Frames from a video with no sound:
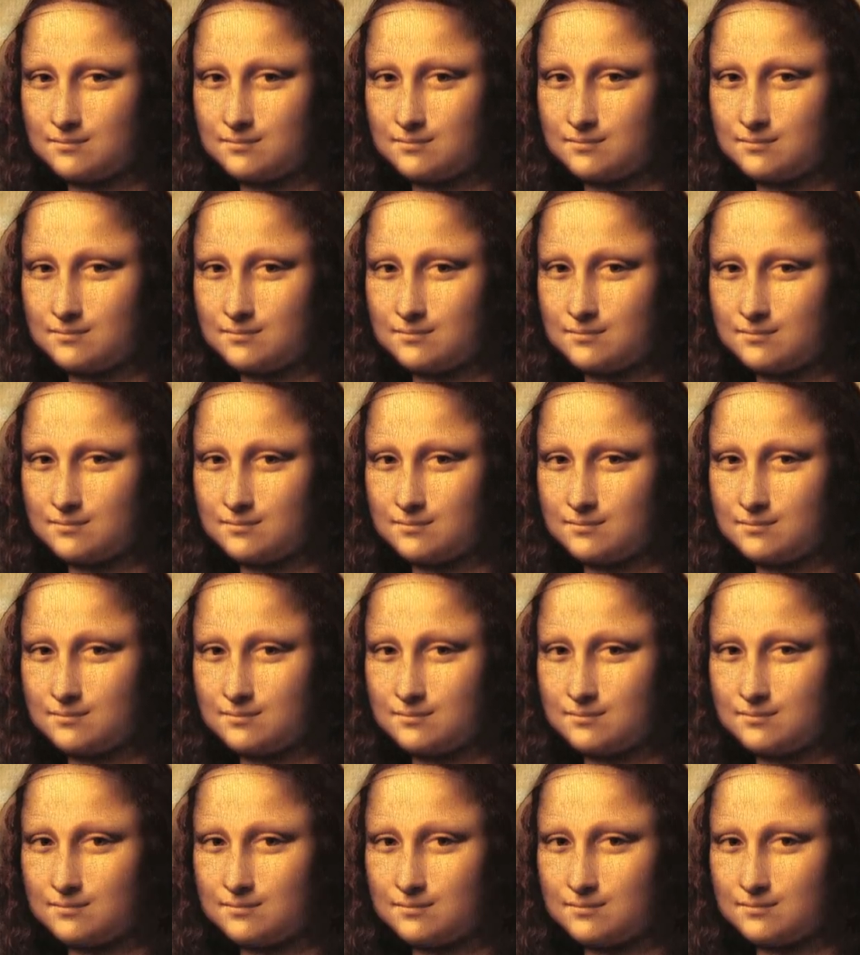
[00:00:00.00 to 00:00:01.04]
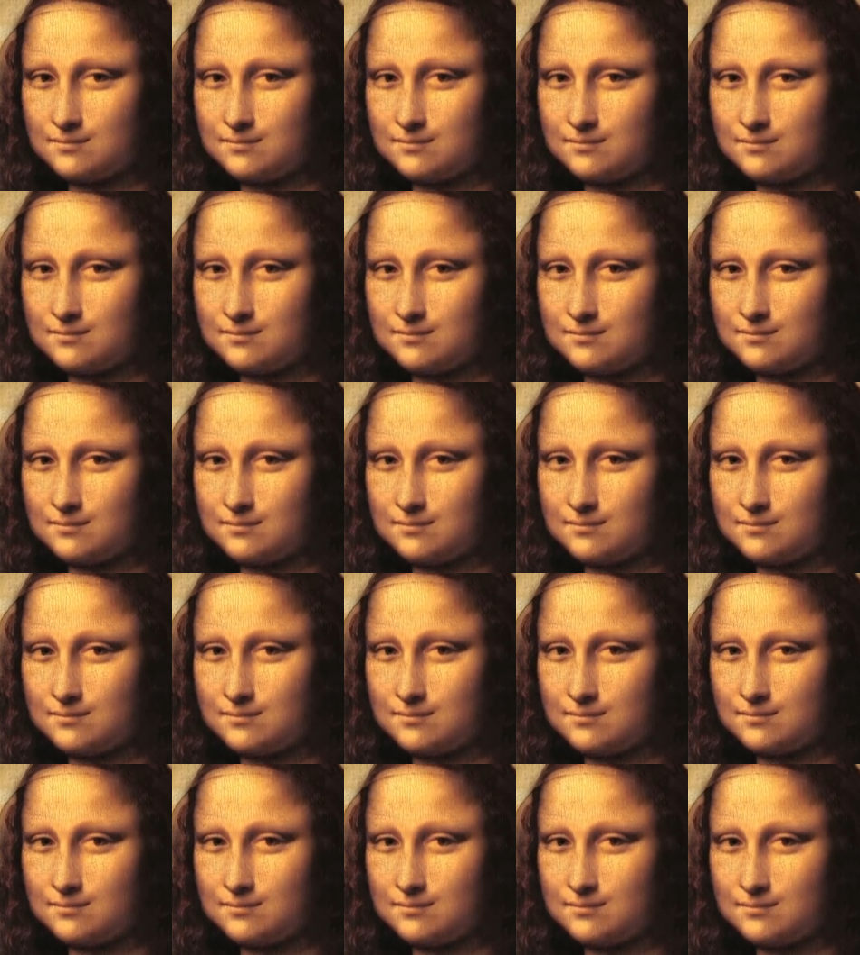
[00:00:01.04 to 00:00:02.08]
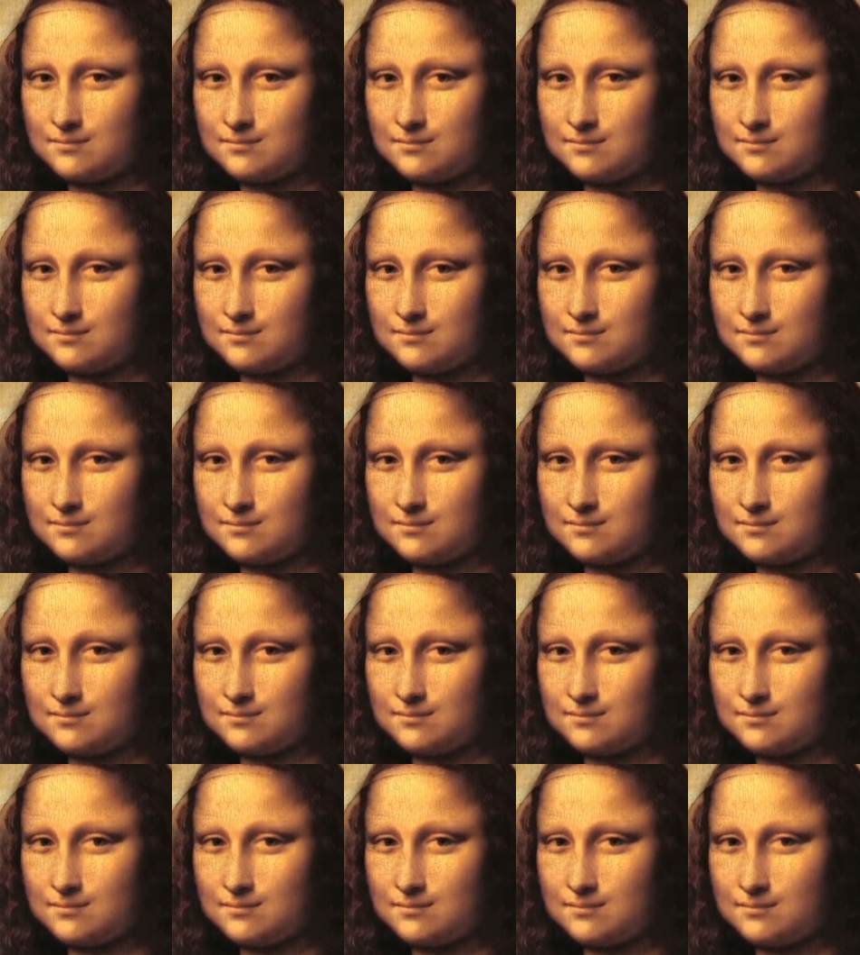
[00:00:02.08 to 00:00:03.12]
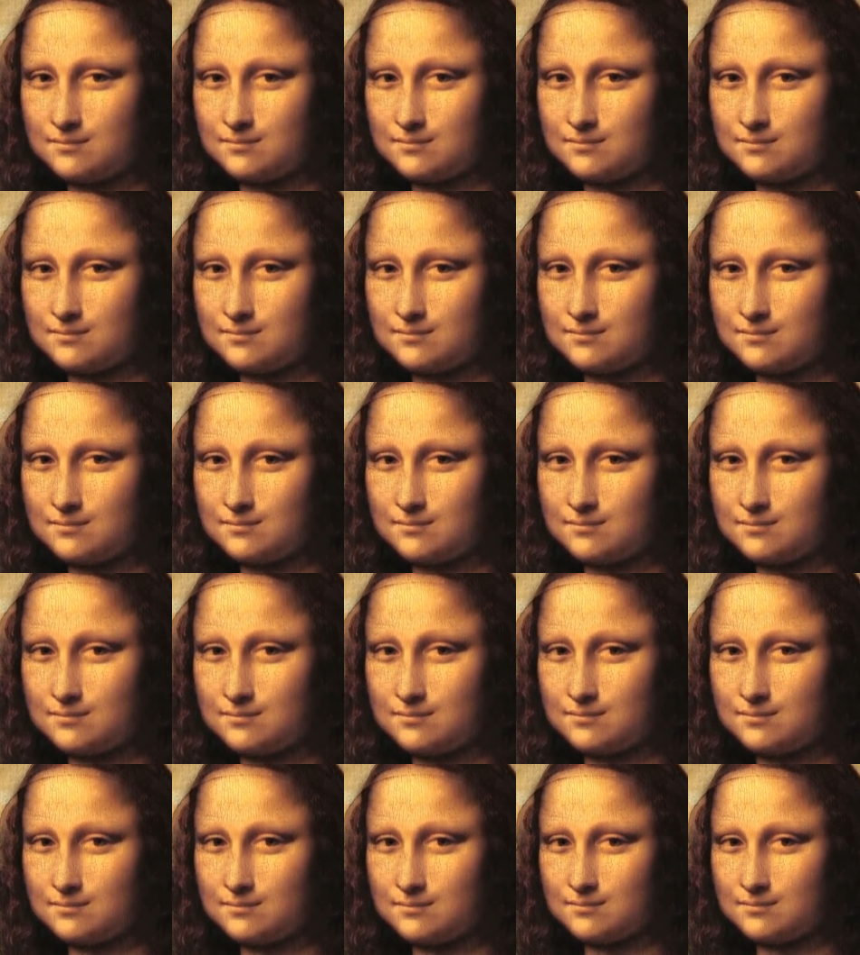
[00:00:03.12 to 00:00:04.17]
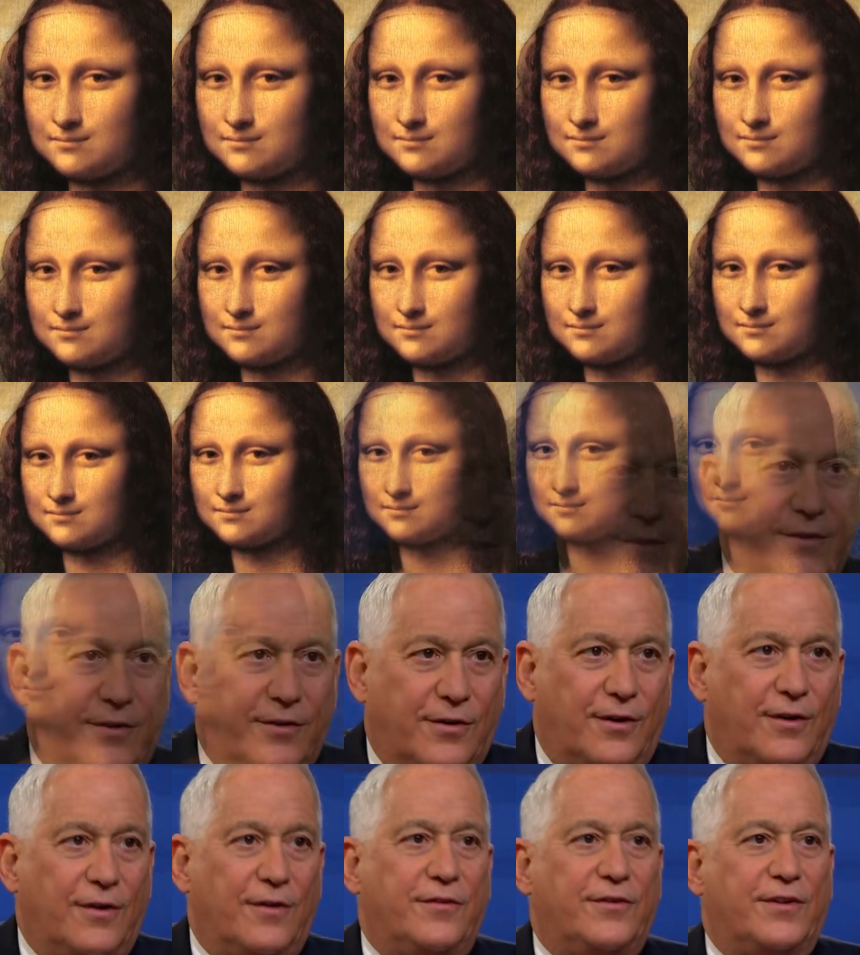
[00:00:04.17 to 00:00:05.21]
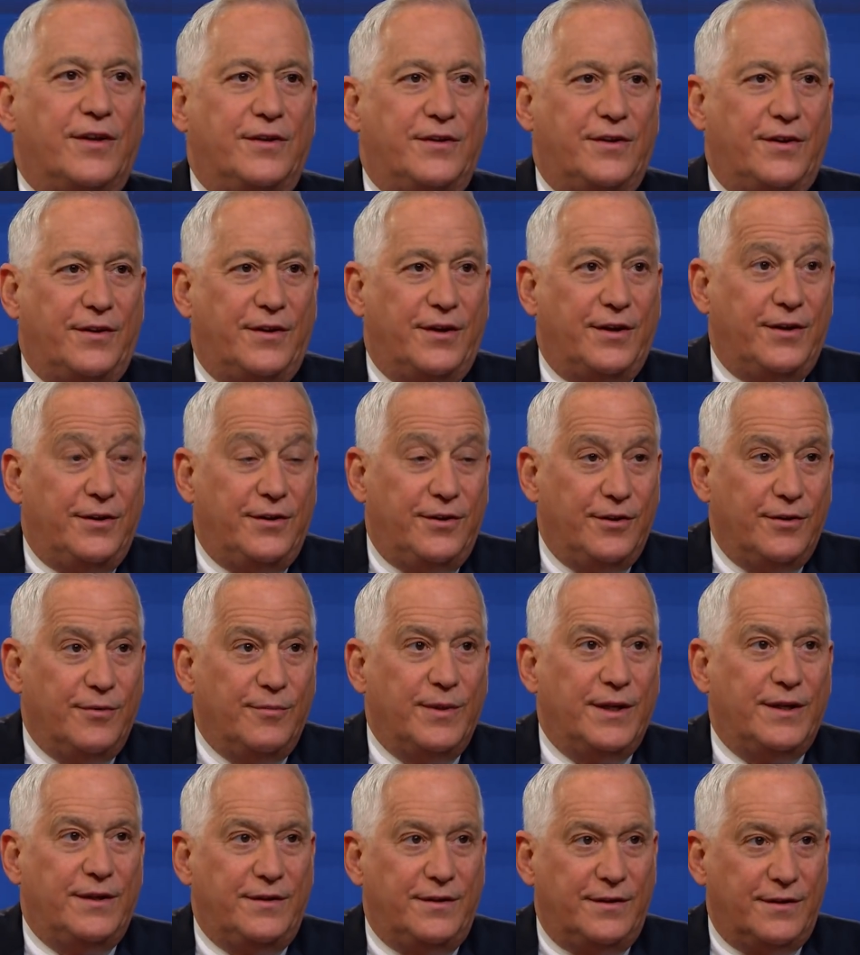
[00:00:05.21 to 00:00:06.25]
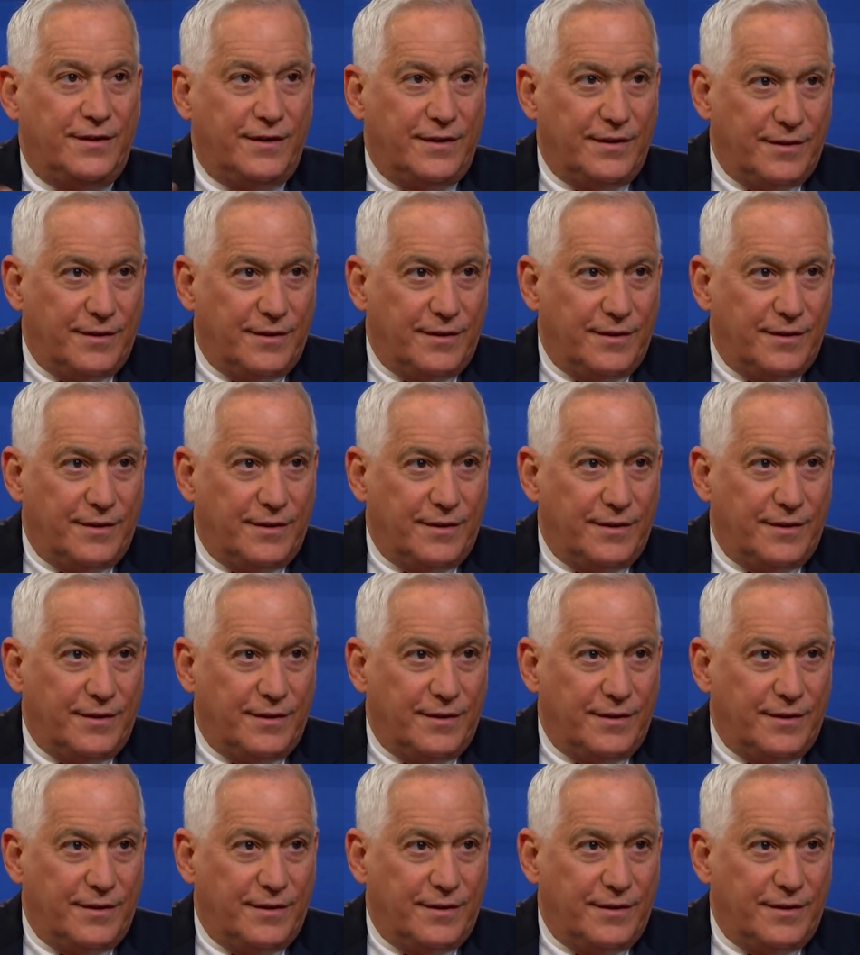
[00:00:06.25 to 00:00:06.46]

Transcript: that curves from the ancient mountains and curves into the roads and then curves into the human